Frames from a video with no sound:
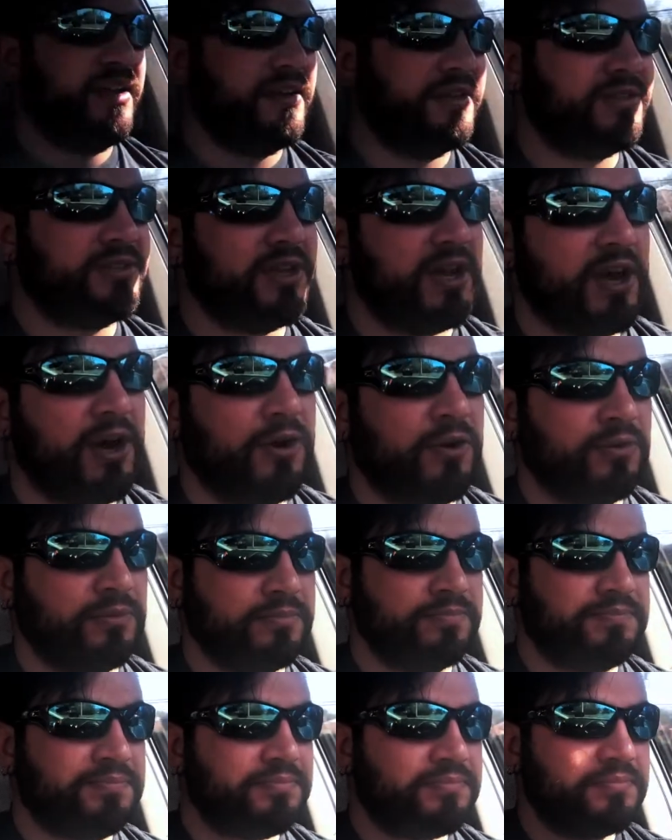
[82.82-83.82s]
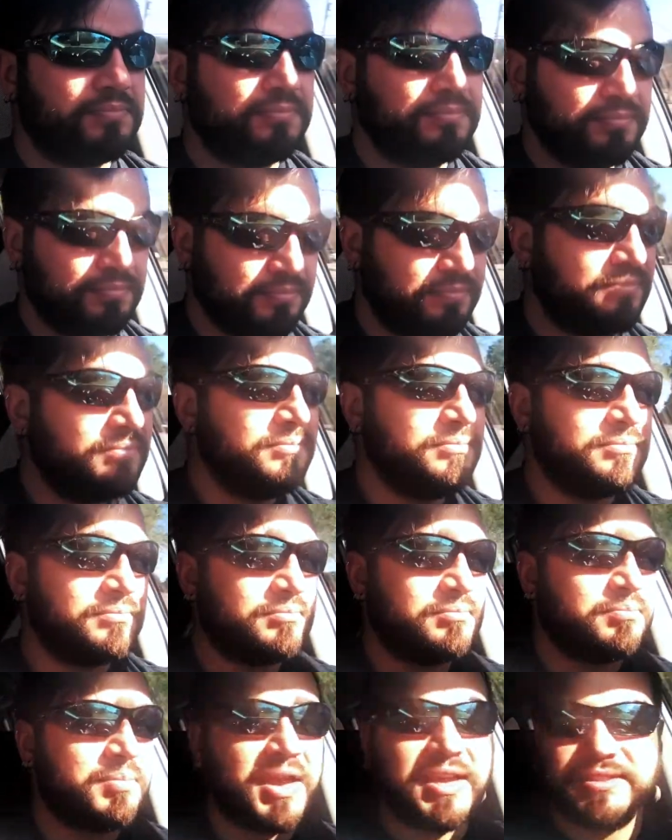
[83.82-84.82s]
So,
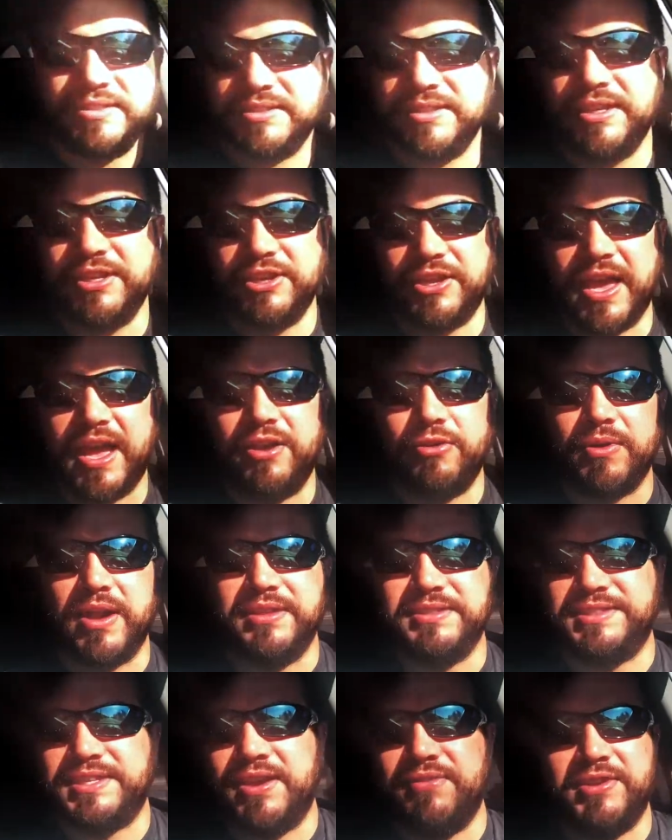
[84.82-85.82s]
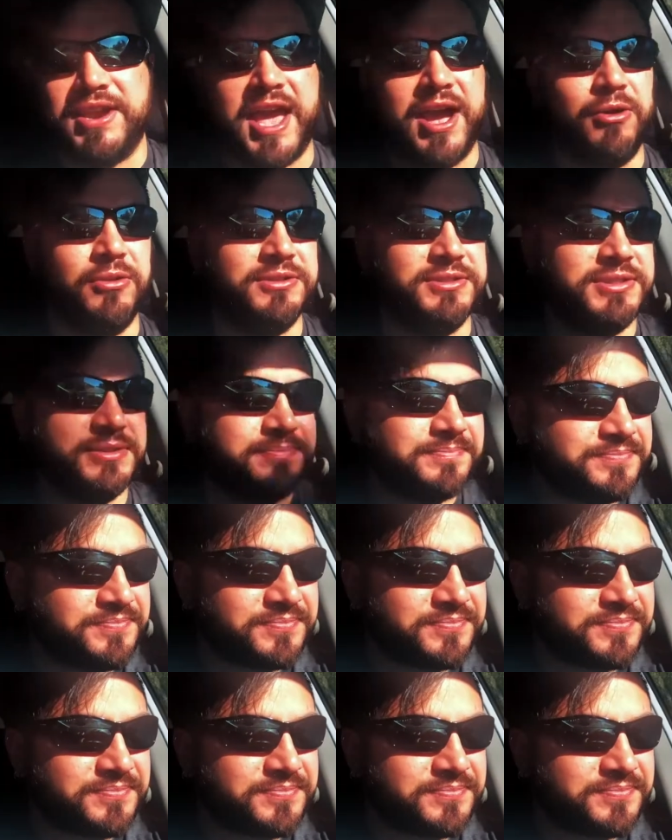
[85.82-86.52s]
basically, you got around 7 hours.